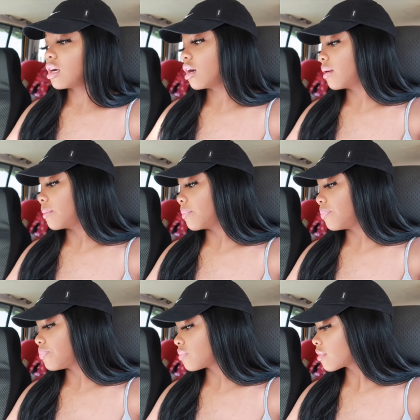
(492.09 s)

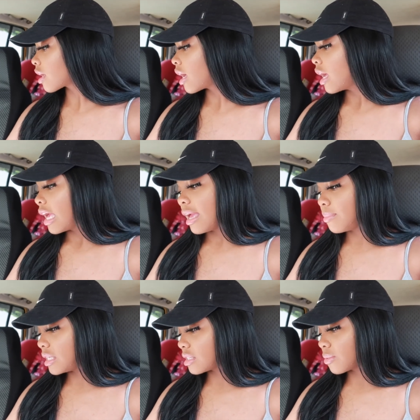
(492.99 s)
Um, it
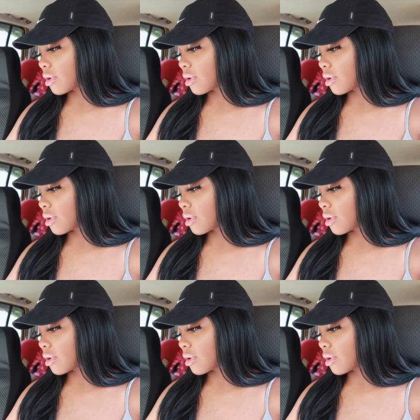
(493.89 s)
means the